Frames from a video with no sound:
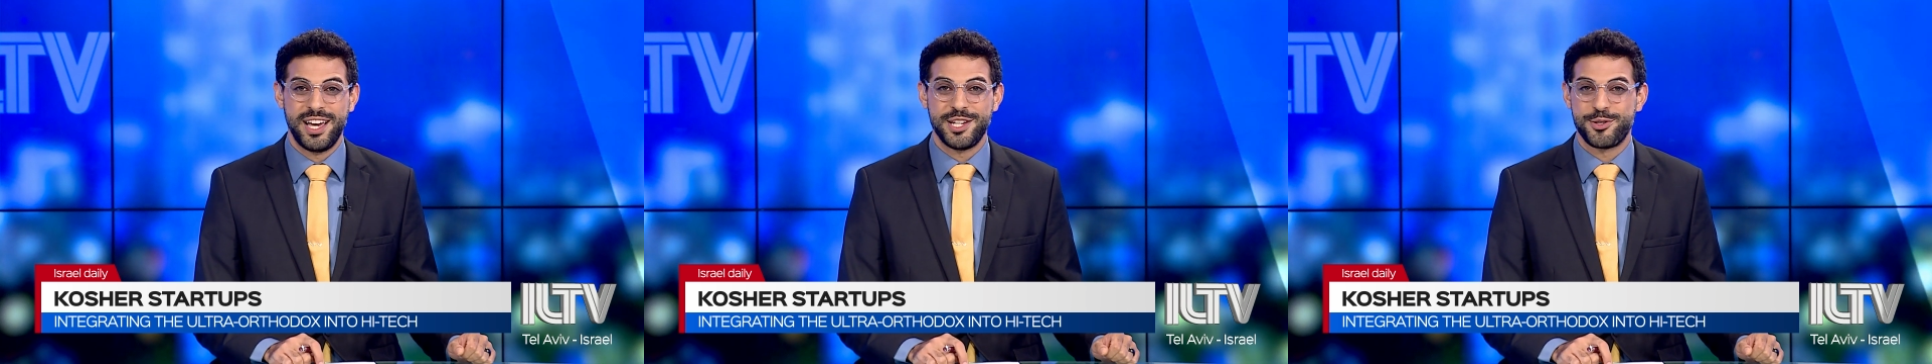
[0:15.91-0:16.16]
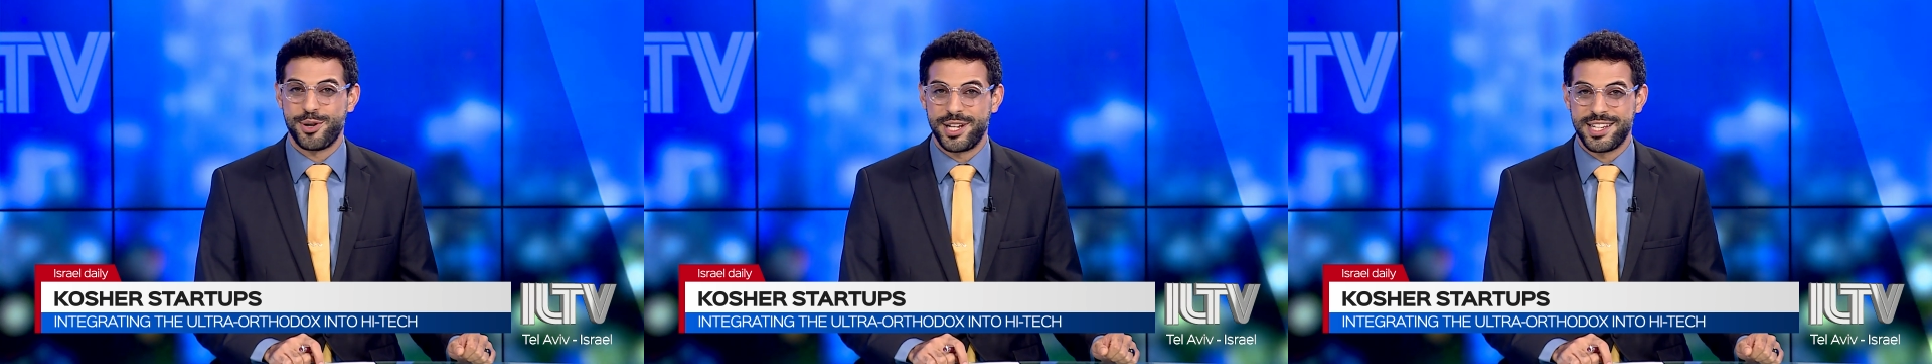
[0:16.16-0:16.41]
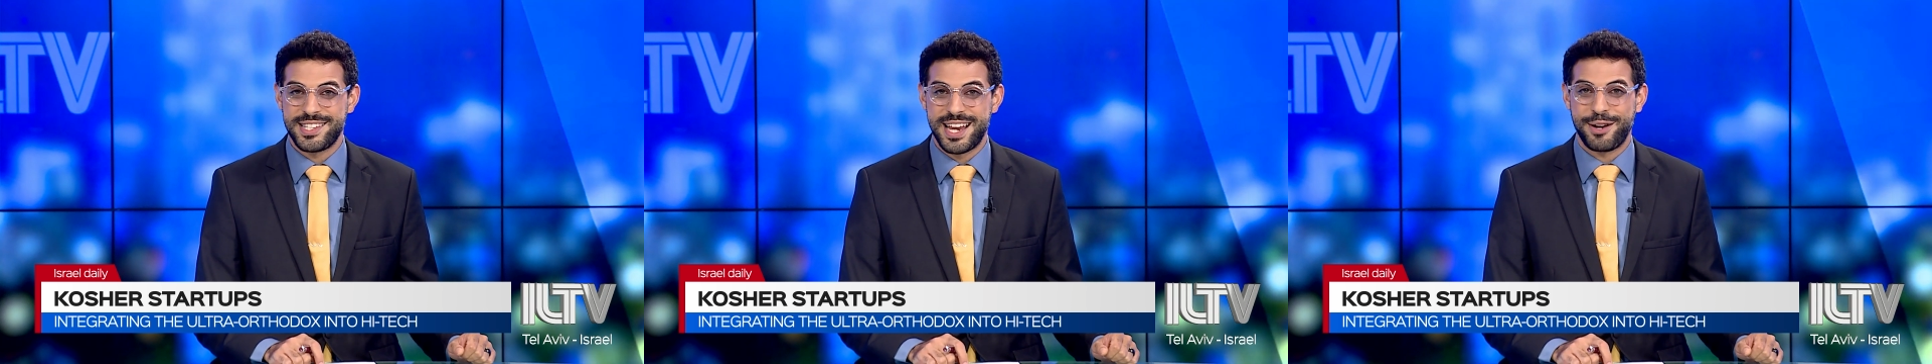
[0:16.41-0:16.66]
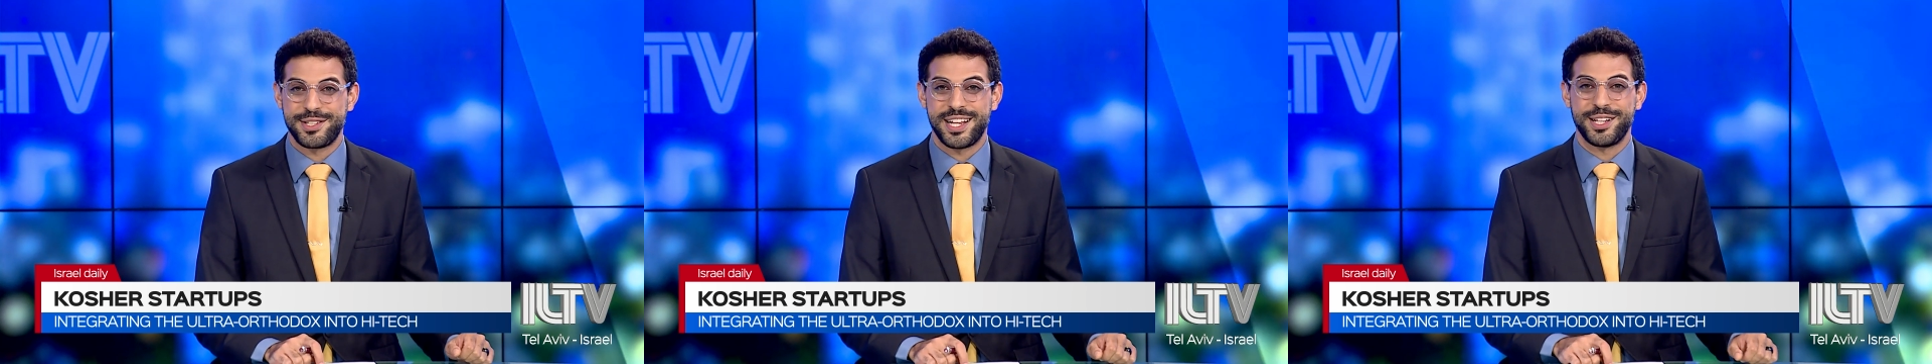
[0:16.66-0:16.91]
And joining us
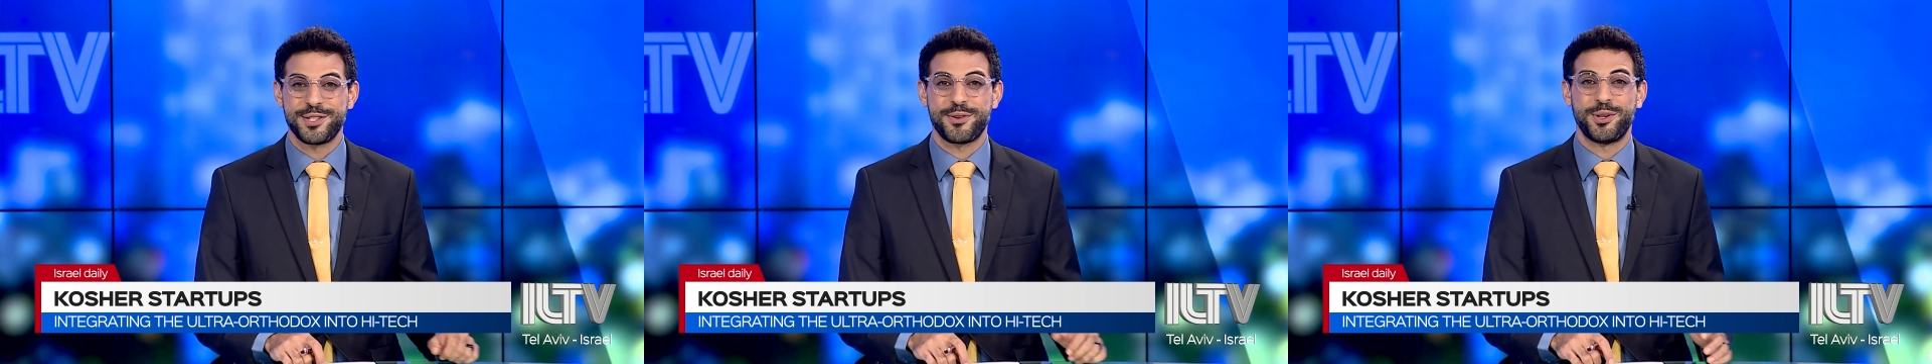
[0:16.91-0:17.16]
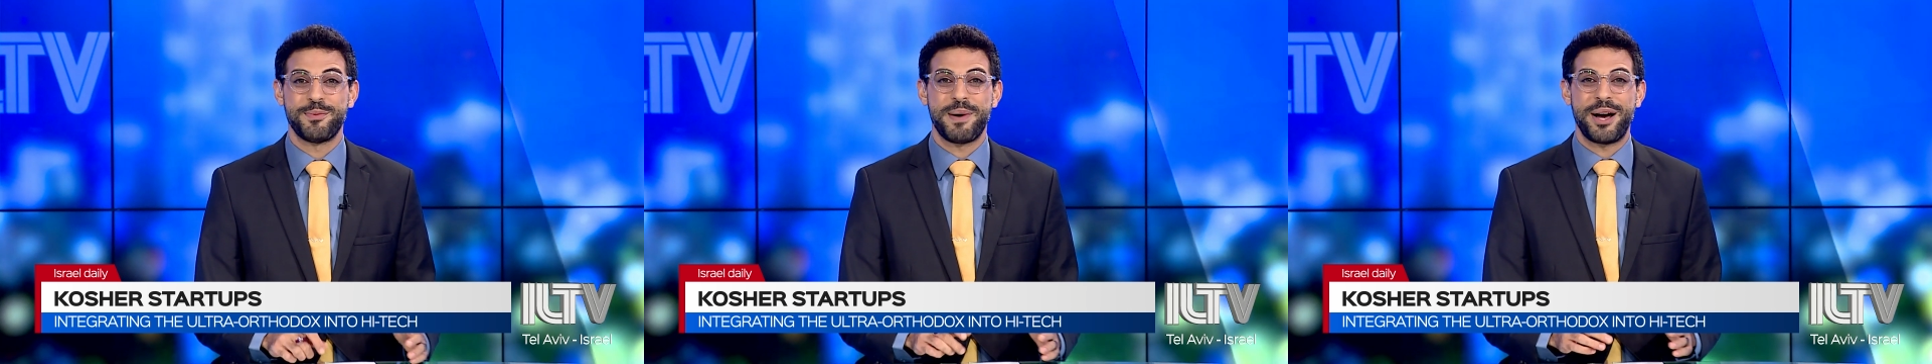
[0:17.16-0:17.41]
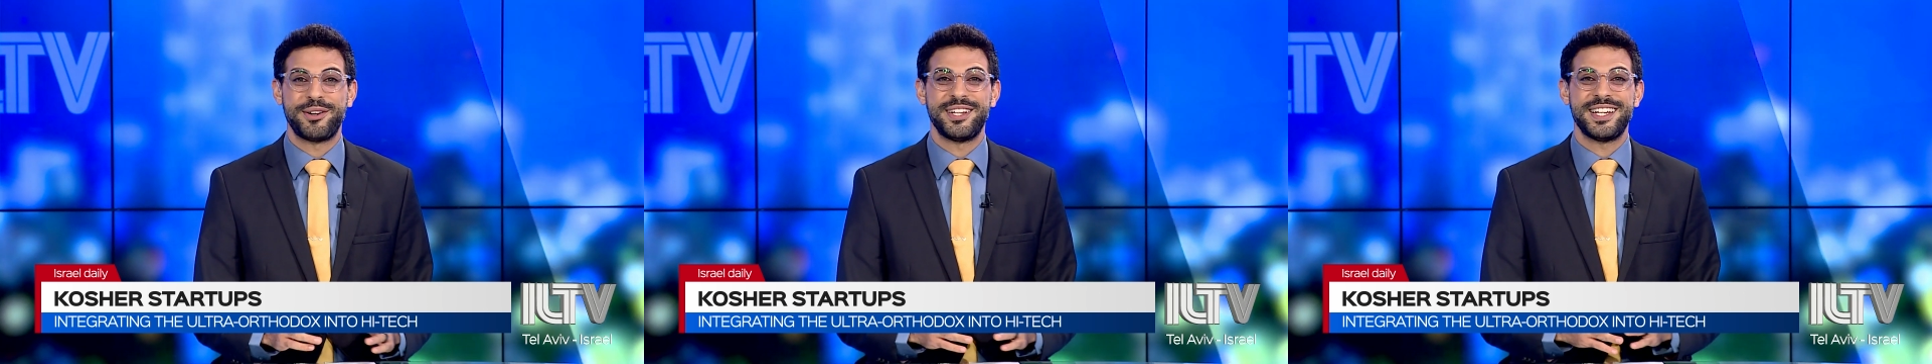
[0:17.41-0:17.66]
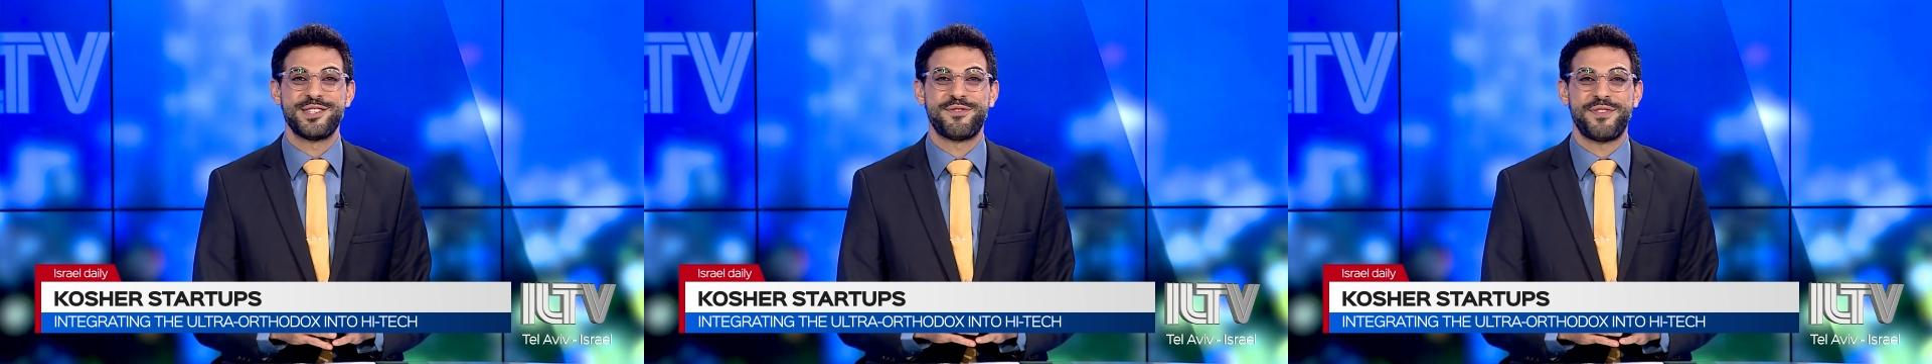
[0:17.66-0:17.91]
now to tell us all about it is